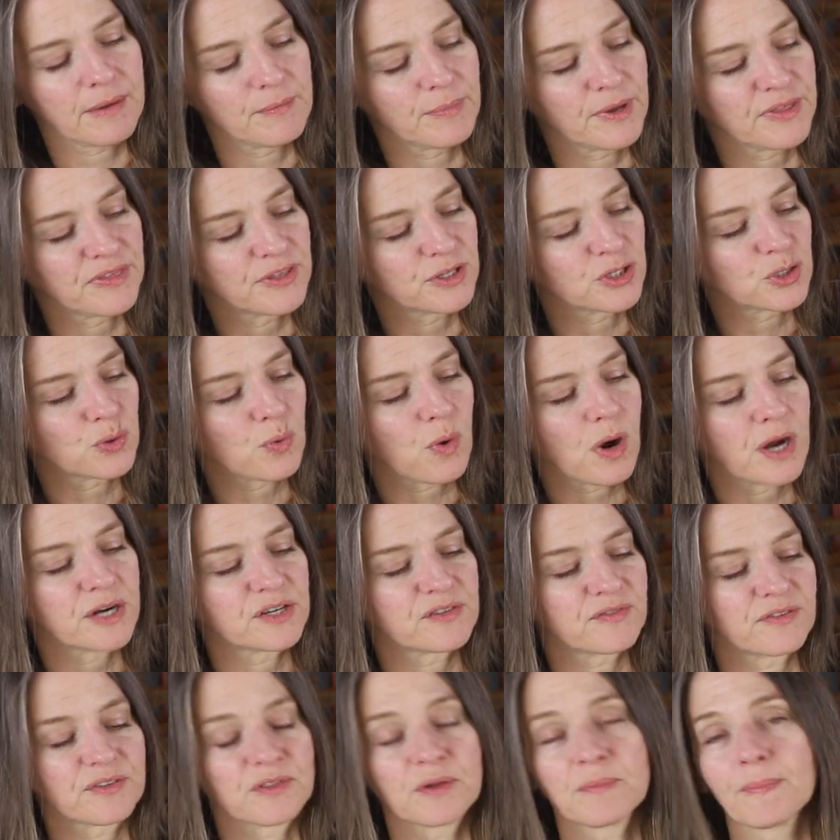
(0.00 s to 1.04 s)
but the
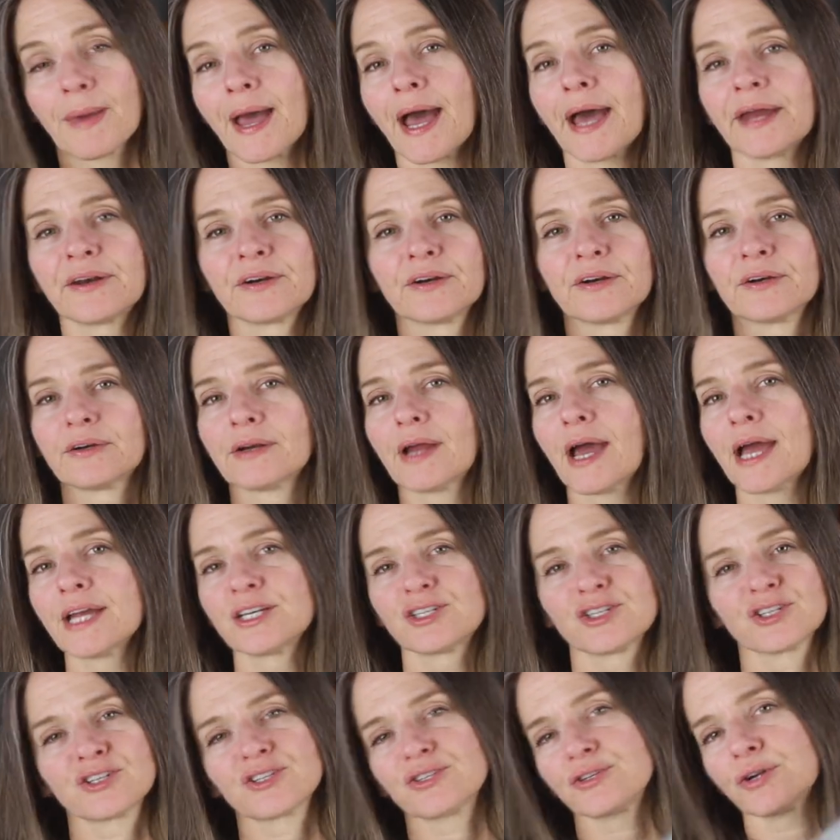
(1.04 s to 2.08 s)
swatch for the pattern, I
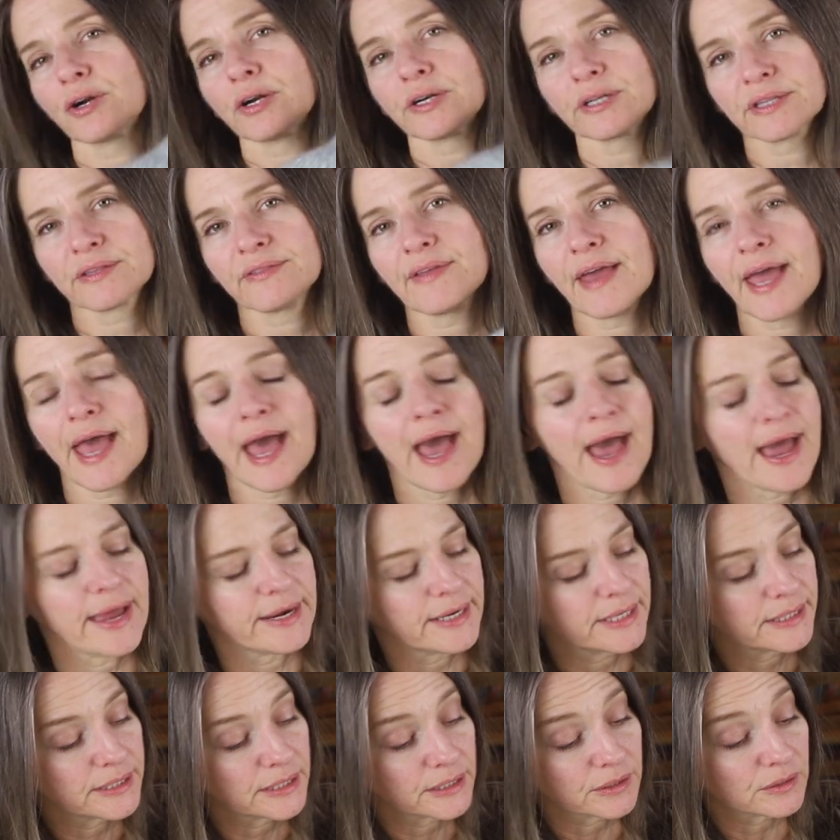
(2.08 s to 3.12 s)
just started the
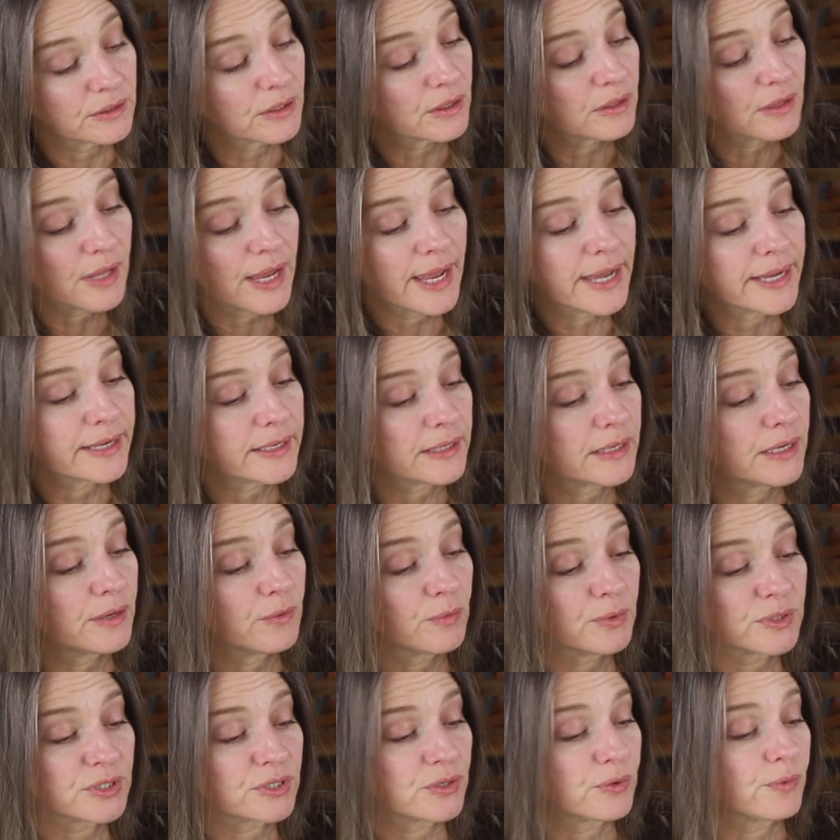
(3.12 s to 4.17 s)
hat and it looked like
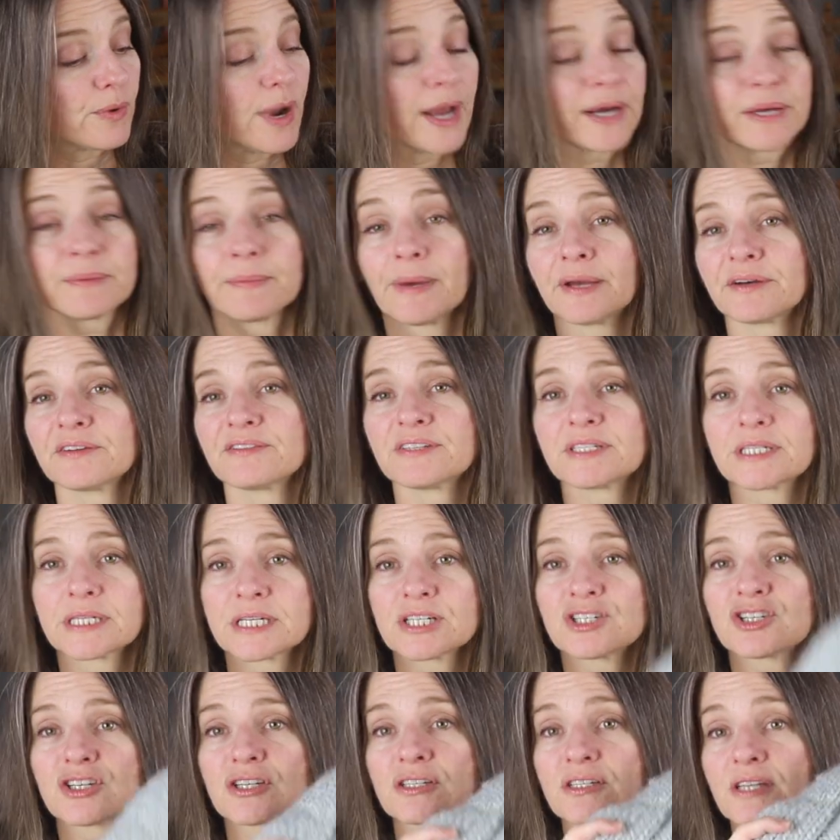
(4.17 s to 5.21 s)
it was the right amount of
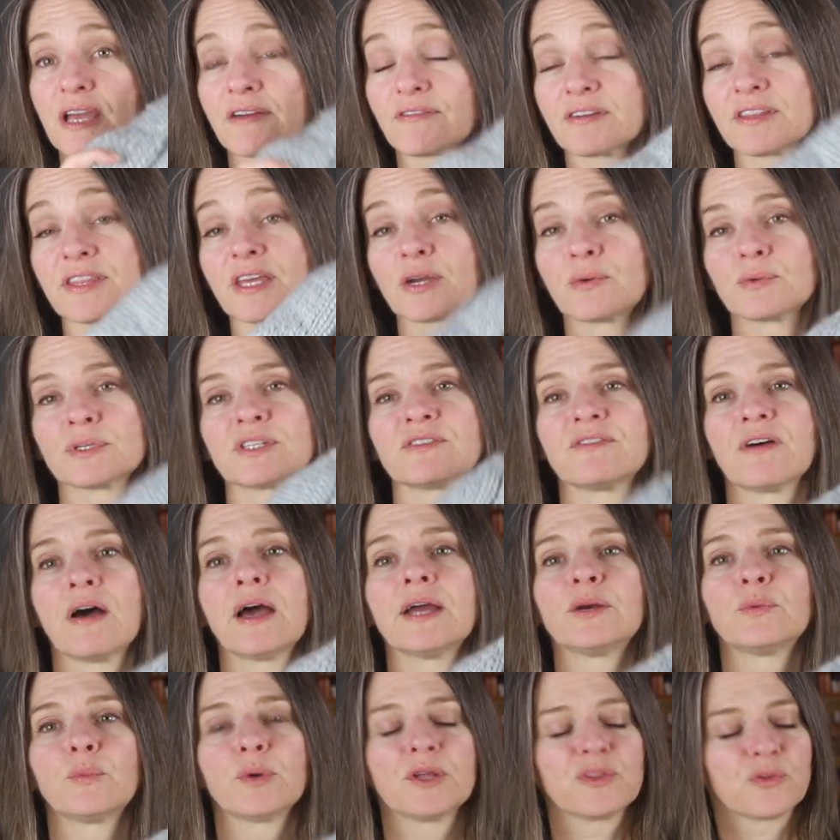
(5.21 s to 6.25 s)
stitches. Everything was
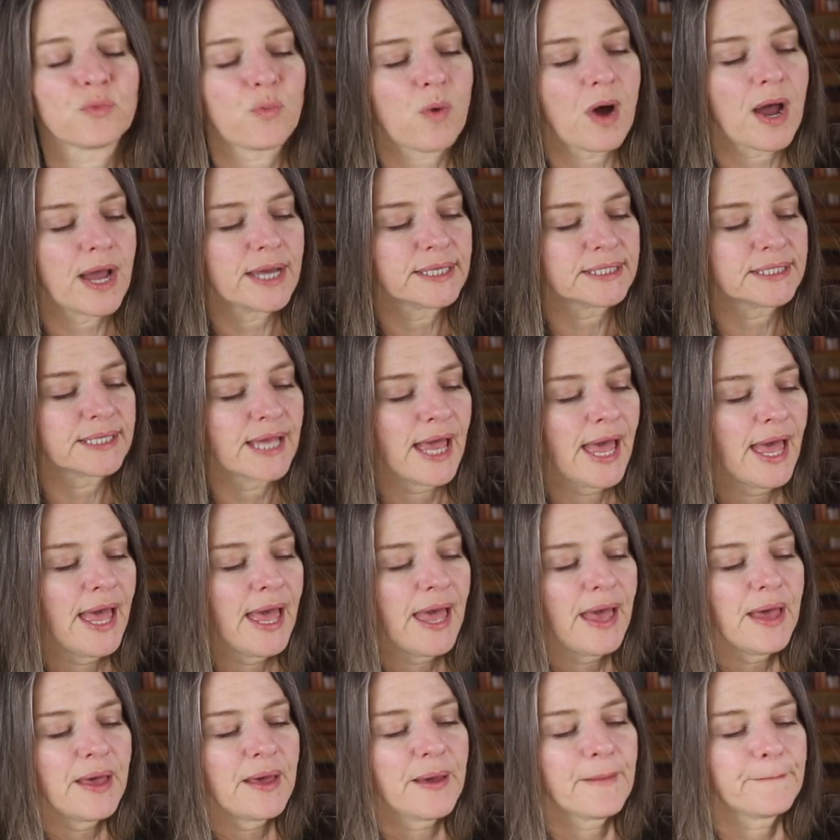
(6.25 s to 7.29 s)
fine width-wise,
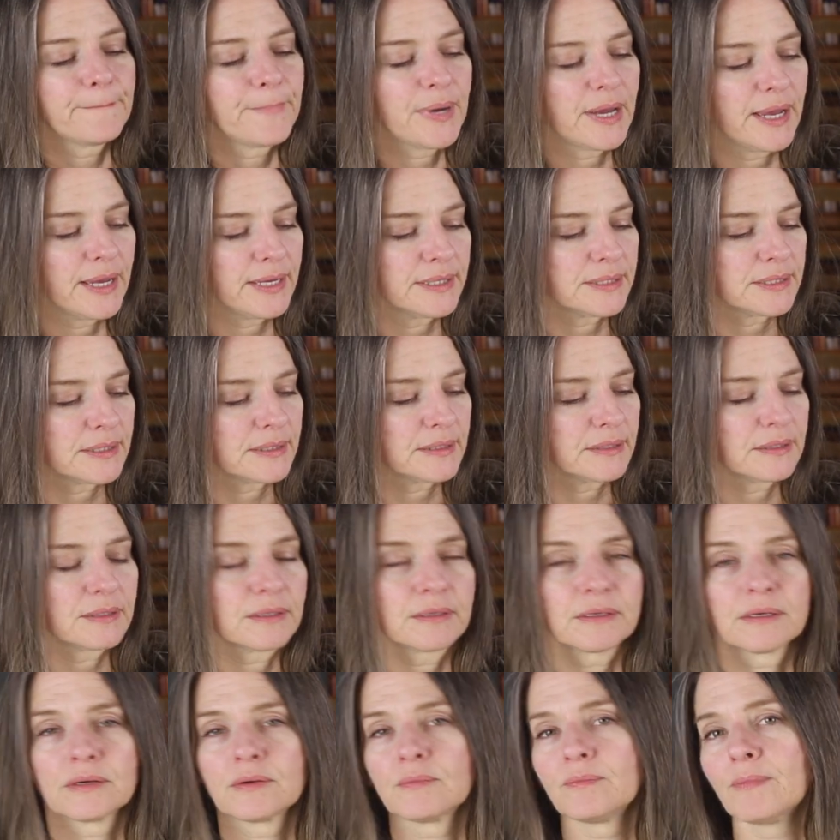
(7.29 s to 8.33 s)
but
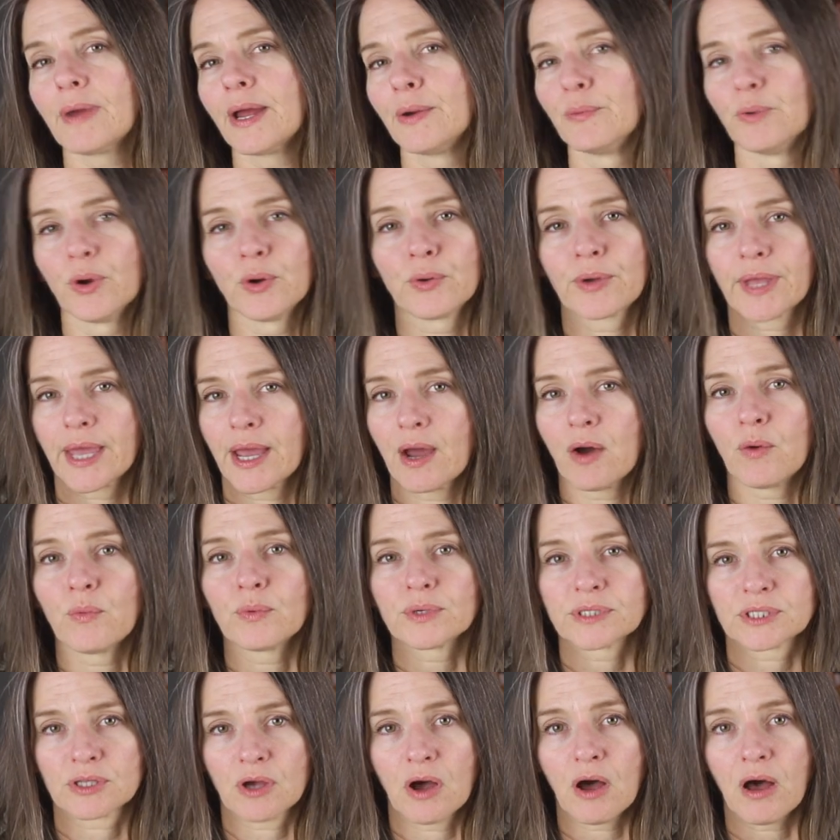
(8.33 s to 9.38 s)
my row count
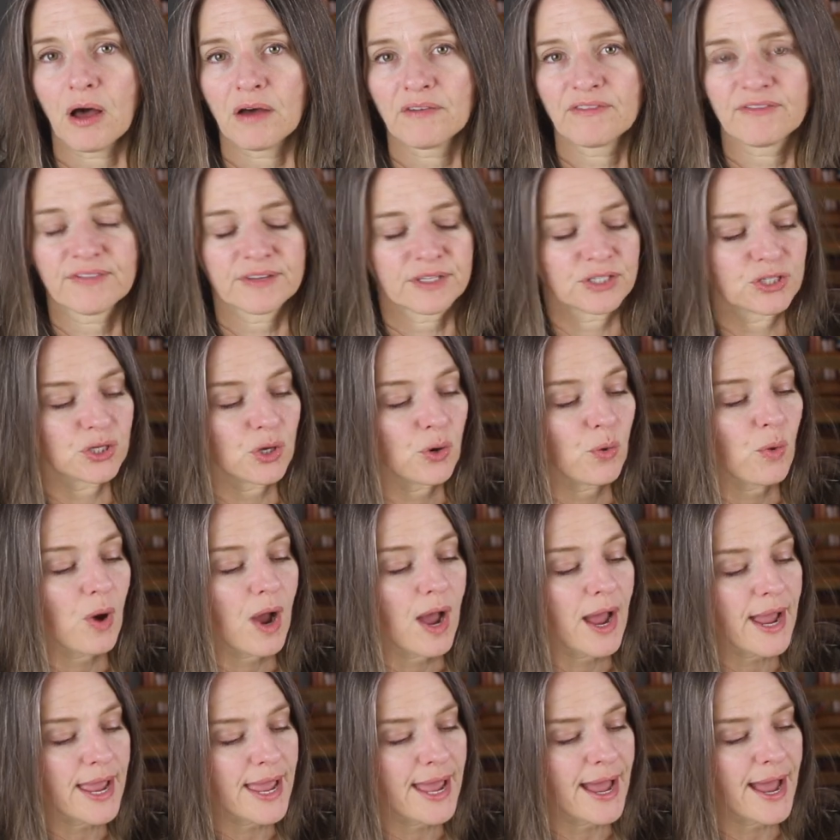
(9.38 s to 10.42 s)
was off. So
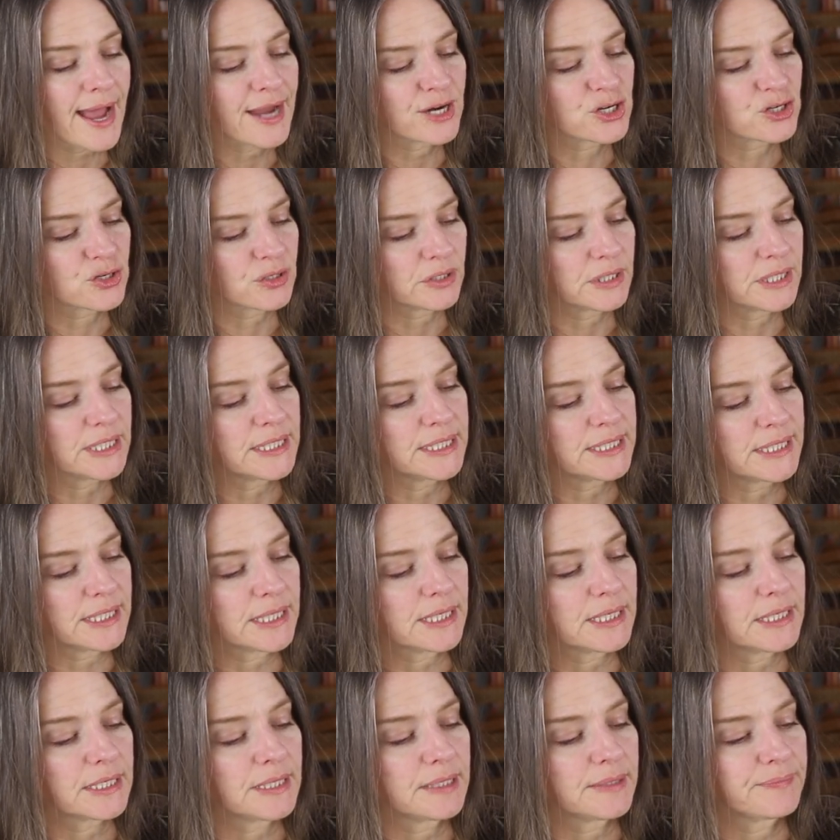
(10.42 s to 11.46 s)
I actually
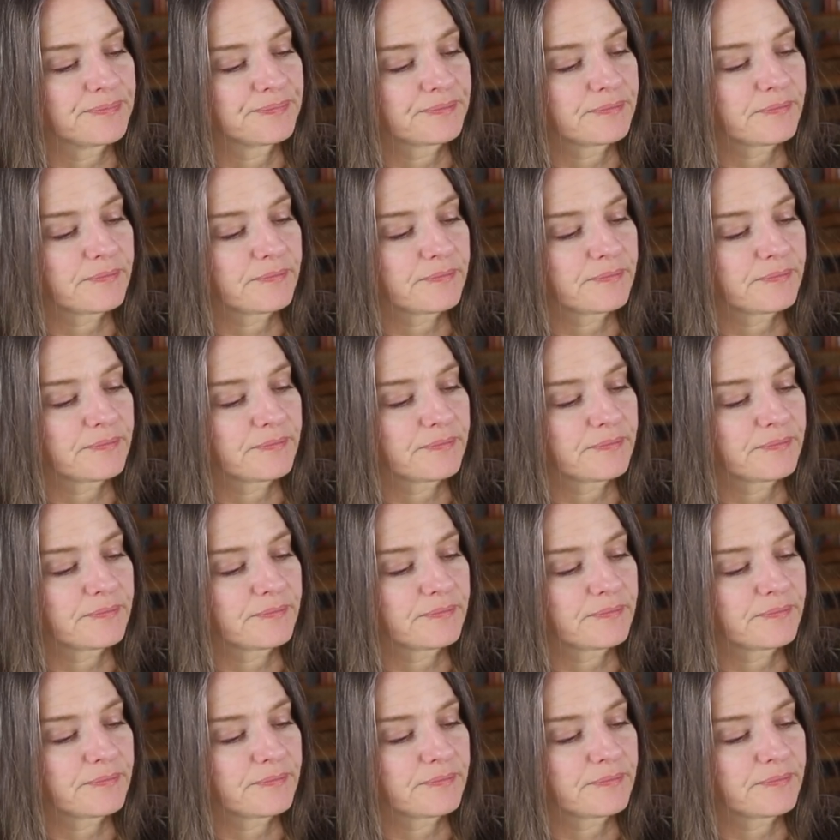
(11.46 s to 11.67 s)
did